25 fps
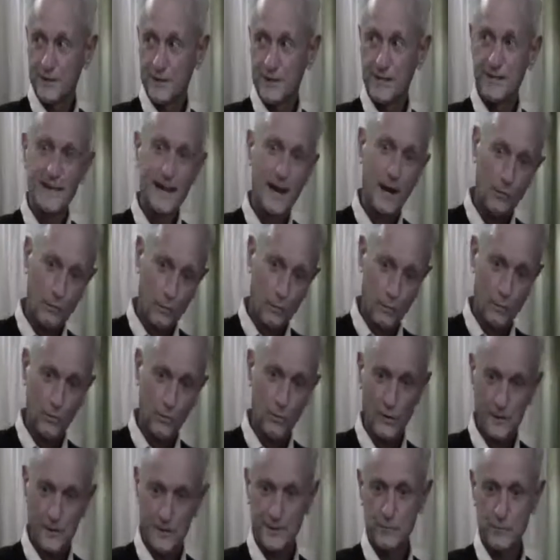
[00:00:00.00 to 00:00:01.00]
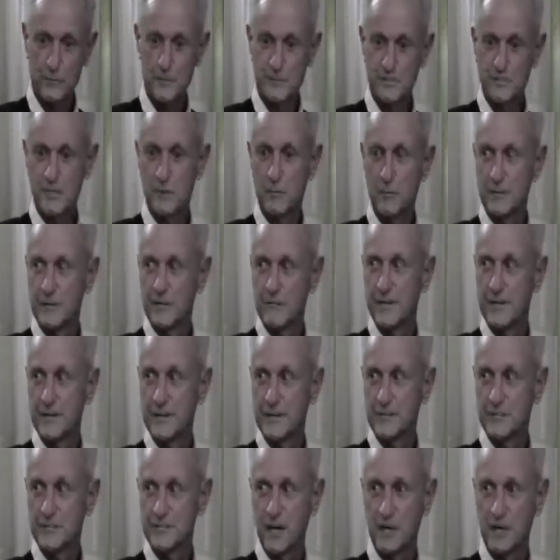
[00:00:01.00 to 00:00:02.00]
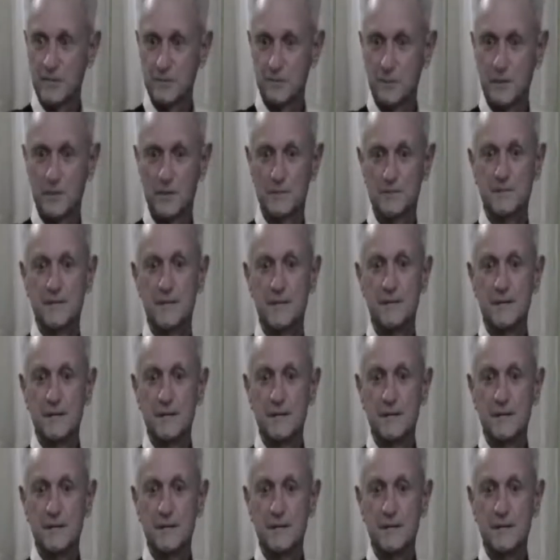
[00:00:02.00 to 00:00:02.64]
And now we're working with some of the veterans hospitals.